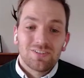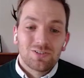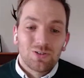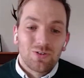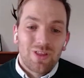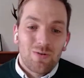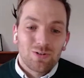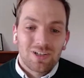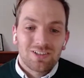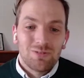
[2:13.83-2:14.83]
So that
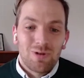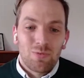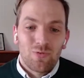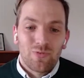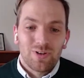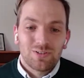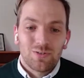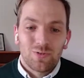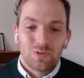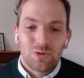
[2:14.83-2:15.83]
was actually my
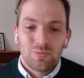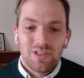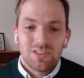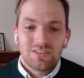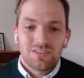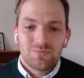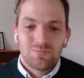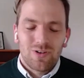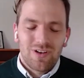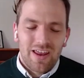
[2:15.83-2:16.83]
profession for some years.
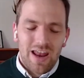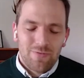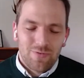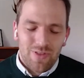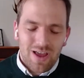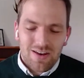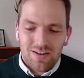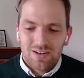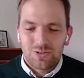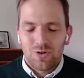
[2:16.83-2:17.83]
And after that,
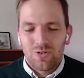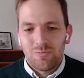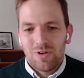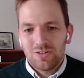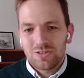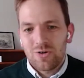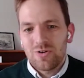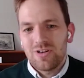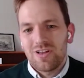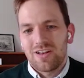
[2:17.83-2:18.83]
I joined the
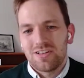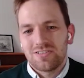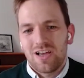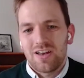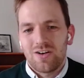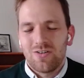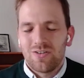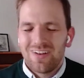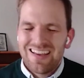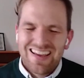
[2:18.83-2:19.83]
military and decided
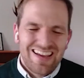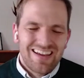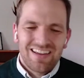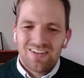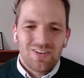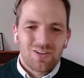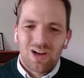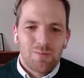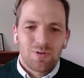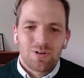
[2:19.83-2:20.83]
on
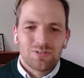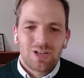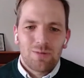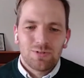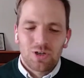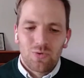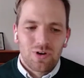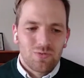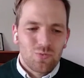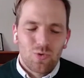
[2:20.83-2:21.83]

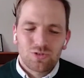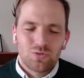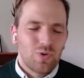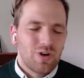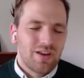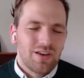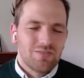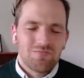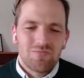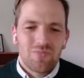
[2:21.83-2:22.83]
carpentering wasn't
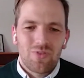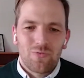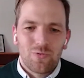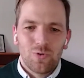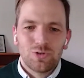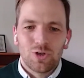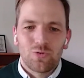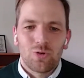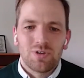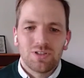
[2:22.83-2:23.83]
really the future
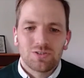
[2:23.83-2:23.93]
for me.